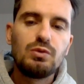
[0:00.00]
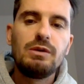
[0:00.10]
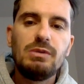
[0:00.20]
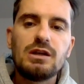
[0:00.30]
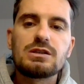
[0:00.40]

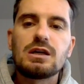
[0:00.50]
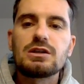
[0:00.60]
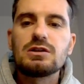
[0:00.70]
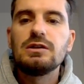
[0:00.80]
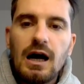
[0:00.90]
minutes,
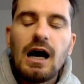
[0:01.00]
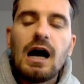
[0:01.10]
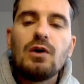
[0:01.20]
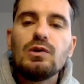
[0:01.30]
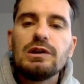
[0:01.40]
actually,
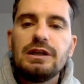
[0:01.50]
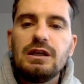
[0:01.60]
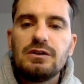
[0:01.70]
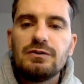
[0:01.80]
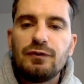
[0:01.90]
I will
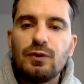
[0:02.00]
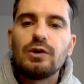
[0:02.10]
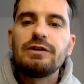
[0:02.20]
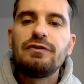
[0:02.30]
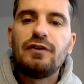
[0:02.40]
need
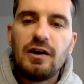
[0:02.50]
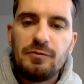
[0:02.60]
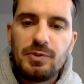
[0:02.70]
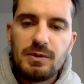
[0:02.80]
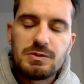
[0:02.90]

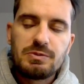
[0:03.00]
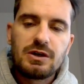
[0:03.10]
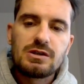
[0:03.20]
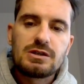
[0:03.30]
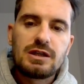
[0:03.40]
45 prompts,
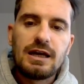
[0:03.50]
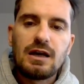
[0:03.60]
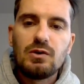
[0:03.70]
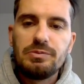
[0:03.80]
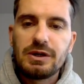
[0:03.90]
because then I
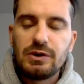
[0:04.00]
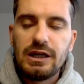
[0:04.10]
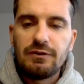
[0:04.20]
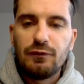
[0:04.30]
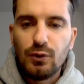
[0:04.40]
will be
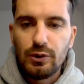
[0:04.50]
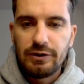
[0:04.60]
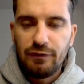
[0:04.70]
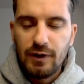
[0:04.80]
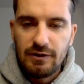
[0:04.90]
creating
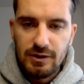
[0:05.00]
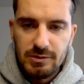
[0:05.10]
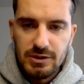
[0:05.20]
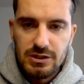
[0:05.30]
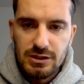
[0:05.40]
45
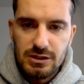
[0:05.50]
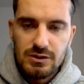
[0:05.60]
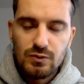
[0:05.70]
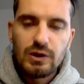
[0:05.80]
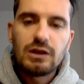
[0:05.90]
images
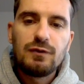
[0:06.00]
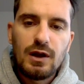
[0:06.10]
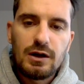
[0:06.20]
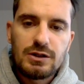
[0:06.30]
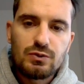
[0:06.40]
with
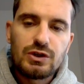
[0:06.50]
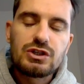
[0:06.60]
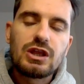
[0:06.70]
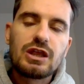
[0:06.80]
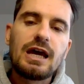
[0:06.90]
Flux,
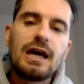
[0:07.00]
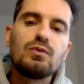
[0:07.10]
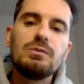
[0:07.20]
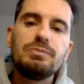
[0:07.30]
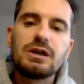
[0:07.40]
which then
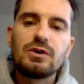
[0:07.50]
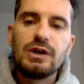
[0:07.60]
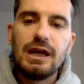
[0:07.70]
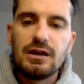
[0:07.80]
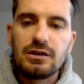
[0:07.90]
will be
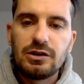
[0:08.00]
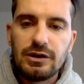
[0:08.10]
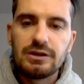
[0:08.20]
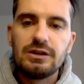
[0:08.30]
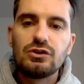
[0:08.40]

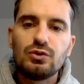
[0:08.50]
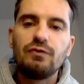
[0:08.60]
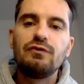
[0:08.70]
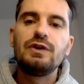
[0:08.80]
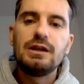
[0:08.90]
turned into
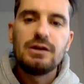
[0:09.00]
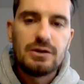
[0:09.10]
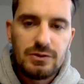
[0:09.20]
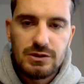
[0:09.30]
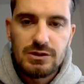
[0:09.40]

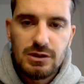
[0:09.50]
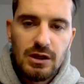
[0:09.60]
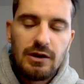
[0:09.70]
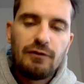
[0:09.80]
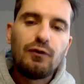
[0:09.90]
videos,
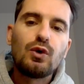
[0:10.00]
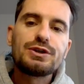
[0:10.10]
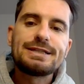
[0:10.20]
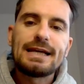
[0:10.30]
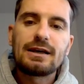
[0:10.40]

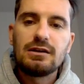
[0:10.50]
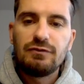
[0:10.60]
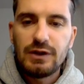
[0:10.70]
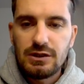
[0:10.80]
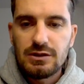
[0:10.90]
4-second
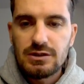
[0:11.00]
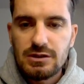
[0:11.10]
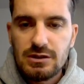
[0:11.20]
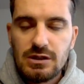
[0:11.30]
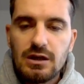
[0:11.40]

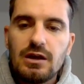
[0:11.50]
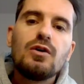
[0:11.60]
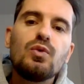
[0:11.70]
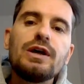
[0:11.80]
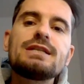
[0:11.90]
videos
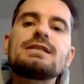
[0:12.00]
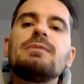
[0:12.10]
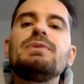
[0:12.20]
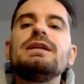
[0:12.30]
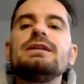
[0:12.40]
with
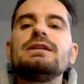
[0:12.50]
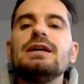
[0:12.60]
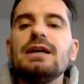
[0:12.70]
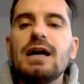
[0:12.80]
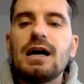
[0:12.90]

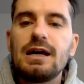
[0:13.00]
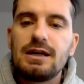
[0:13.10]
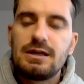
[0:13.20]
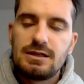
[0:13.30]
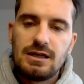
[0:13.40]
Stability AI
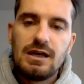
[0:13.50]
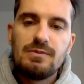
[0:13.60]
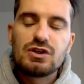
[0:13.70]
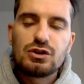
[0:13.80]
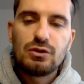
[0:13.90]

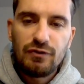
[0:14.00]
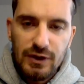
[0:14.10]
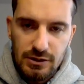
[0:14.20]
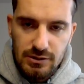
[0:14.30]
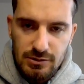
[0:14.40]
image to video.